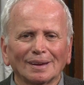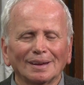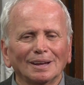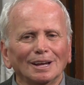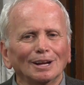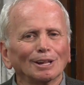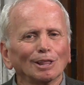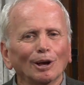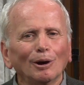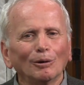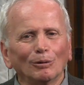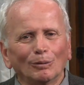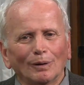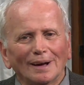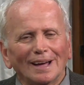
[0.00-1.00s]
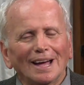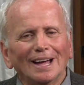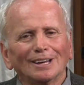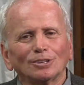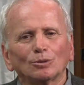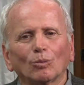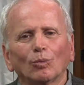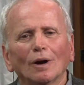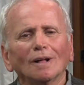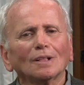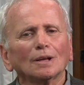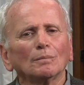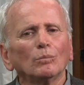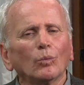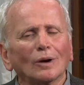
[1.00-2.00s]
Hello, and
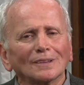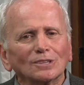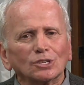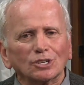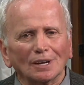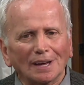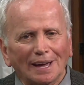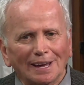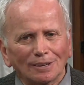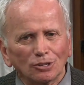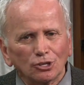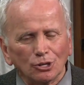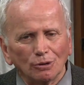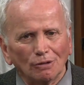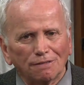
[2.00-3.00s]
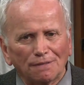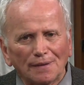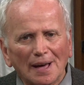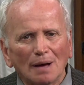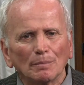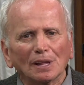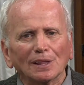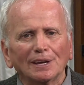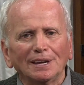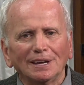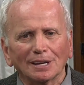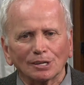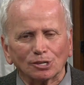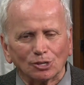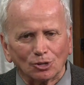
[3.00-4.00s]
welcome once again to Family
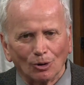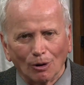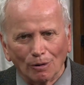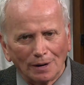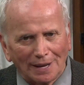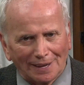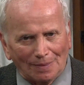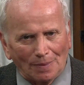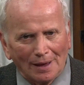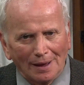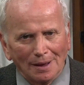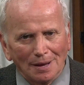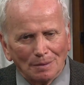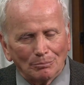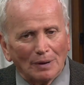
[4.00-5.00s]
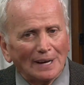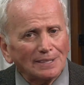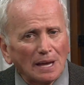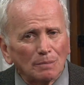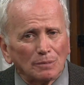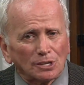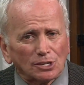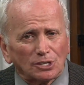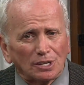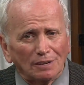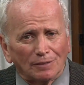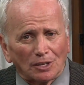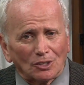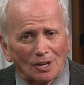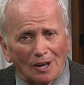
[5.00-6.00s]
Historian. My name is
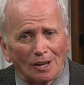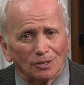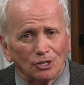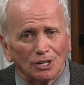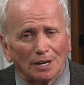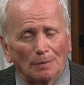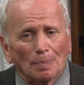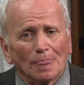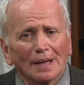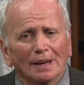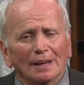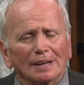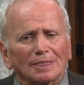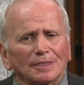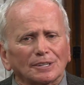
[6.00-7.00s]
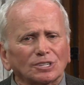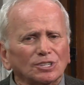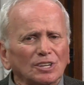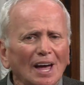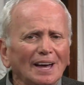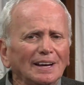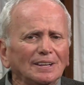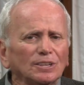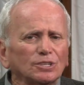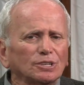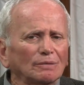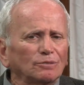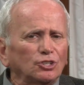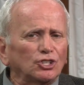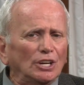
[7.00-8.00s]
Stephen Conti. The science
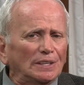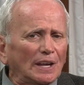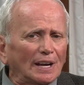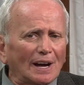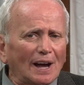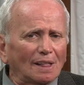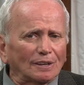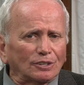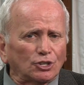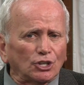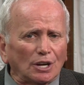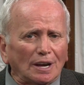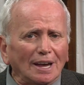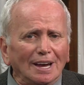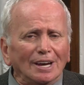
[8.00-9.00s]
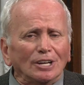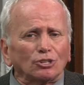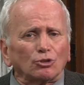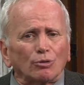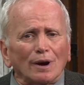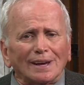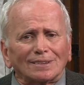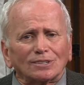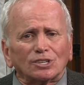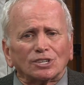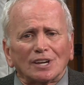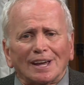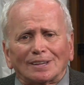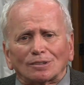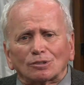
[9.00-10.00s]
of genealogy
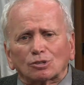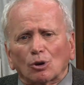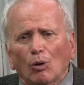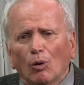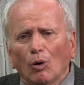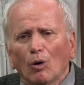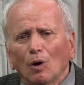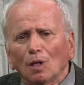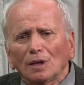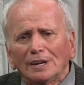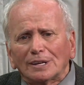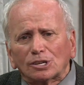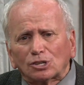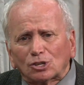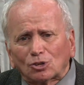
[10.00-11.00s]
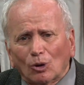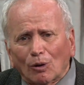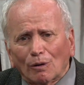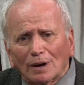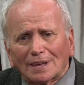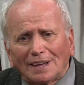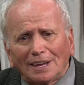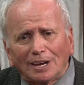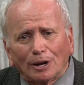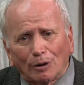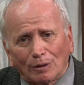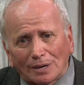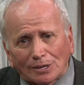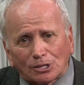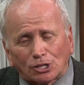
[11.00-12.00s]
transcends all historic
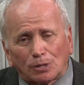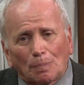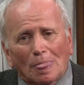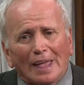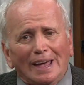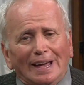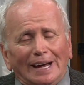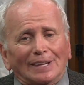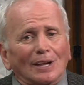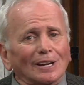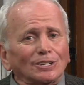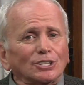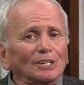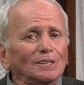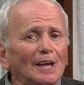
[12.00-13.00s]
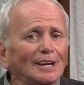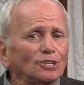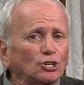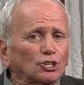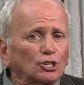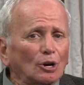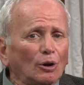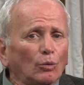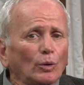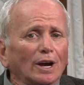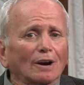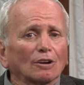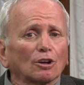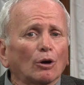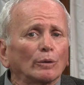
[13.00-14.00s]
eras. And on tonight's show, we
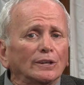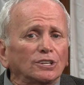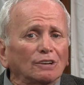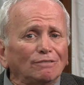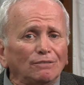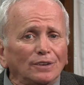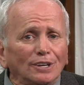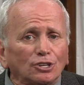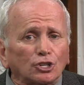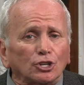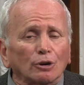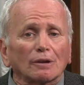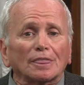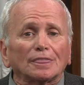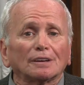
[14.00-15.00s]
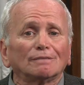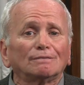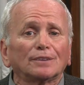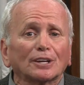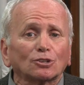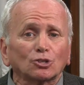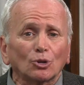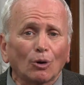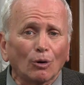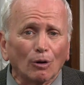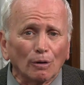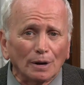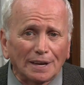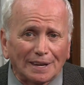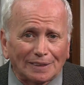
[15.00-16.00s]
are going to feature the
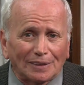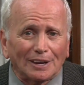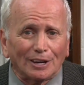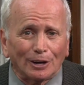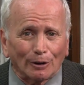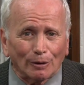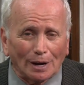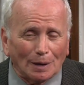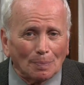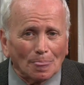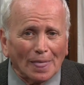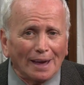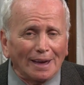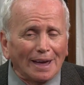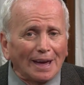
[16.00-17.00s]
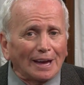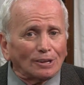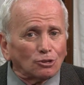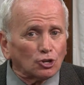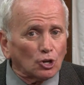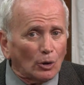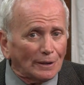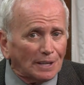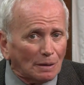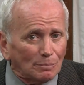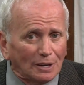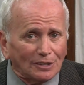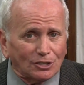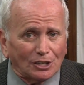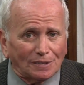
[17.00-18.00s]
Victorian era. And joining
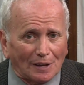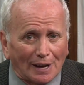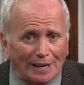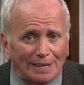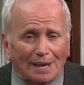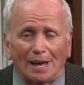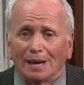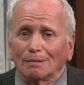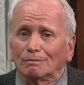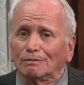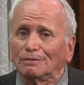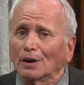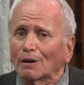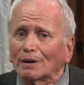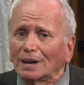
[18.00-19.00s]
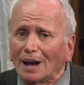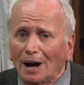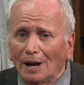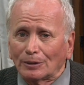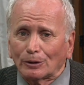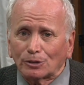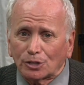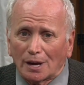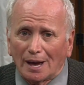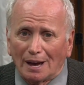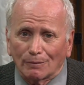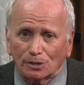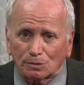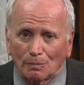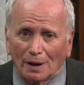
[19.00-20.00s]
me tonight, I am very honored to
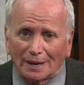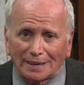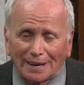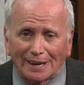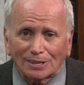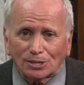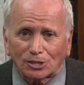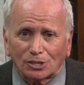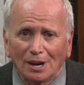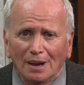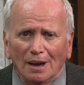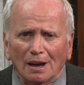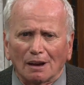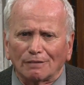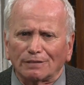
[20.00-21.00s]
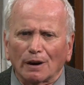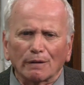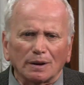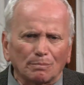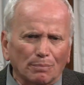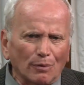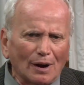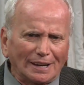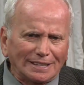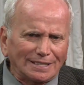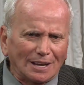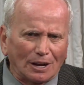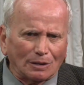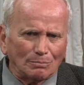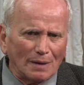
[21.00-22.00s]
have as my guest a very bright
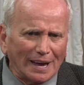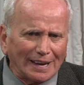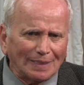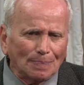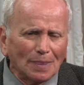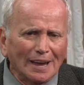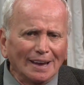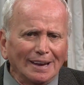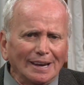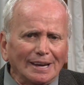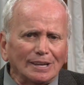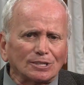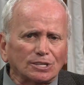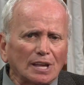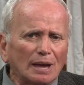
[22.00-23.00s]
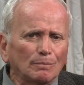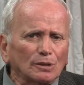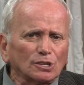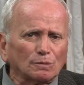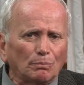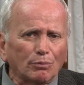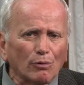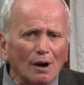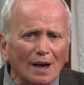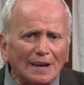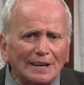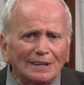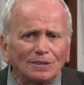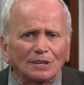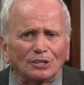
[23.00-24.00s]
young man. His name is
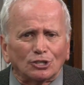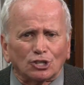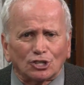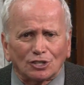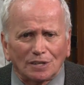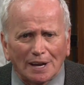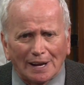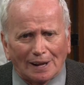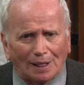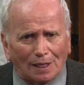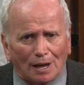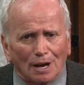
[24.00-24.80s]
Brian Schnell.